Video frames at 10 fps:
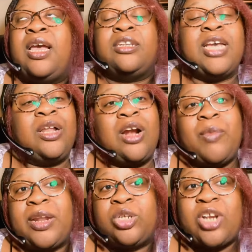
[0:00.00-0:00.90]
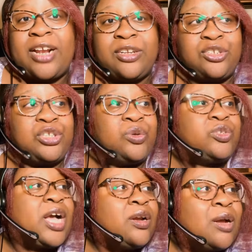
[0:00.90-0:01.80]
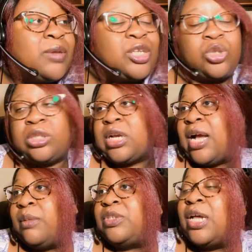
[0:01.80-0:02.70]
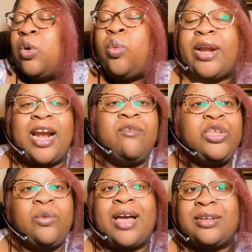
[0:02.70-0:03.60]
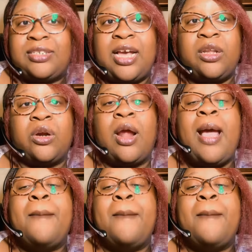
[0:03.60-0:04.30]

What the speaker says: tell her I'm not attracted to you, tell her I'm not your type, tell her whatever you got to tell her,